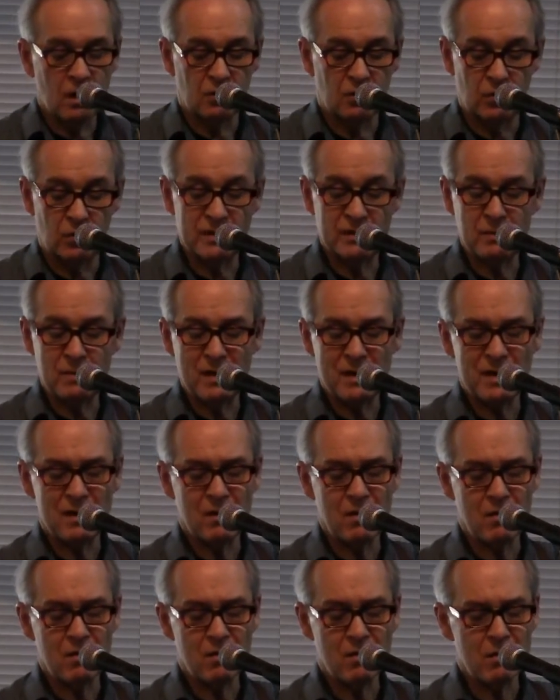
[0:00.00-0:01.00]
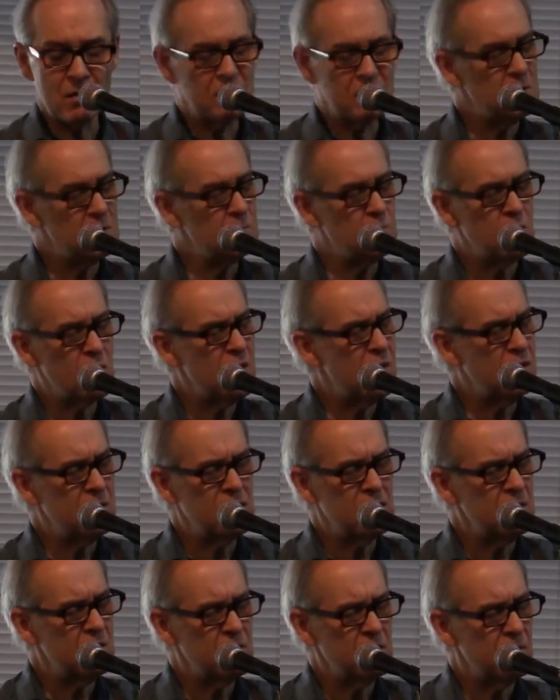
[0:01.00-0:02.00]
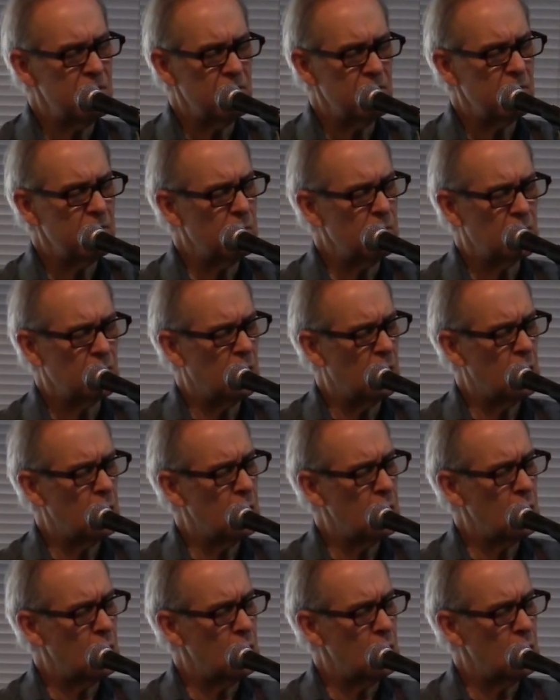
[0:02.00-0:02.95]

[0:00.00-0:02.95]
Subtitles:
When my heart is breaking for the road,